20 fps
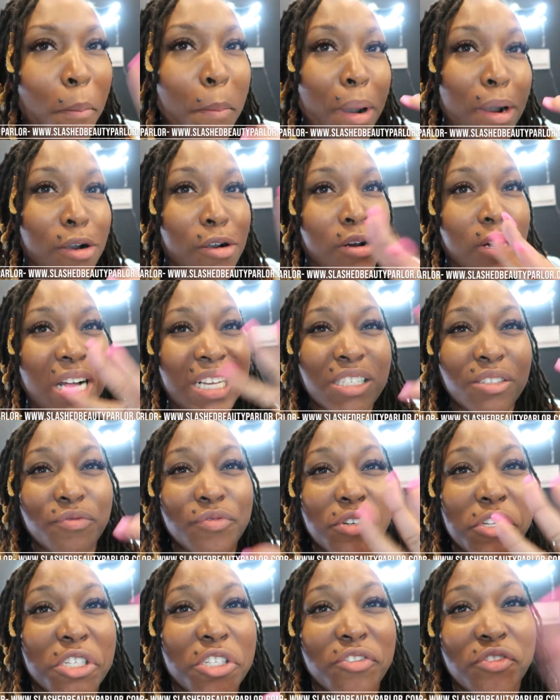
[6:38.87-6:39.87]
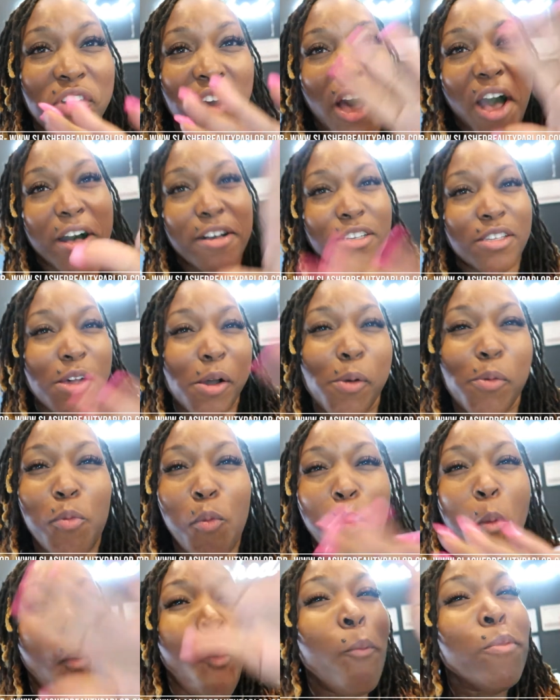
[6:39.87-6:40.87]
My girl got some footage for y'all, so
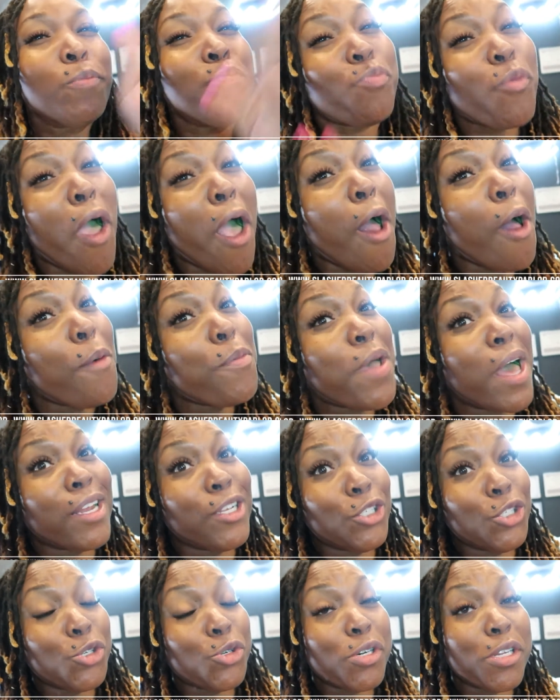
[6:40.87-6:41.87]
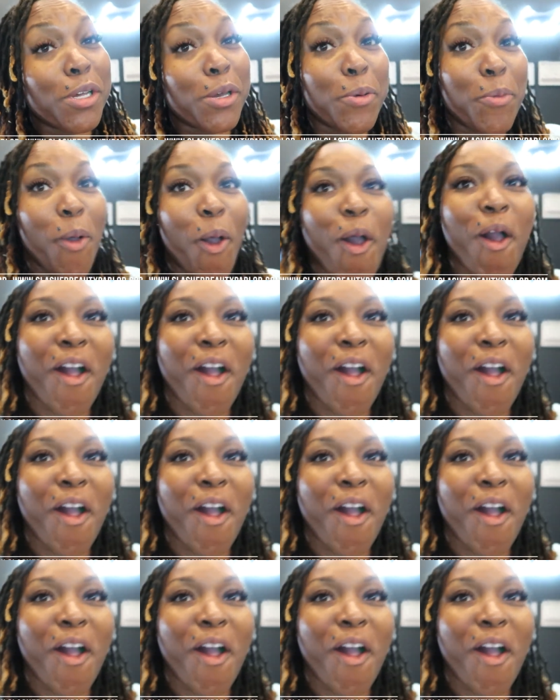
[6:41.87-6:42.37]
I hope y'all enjoyed it.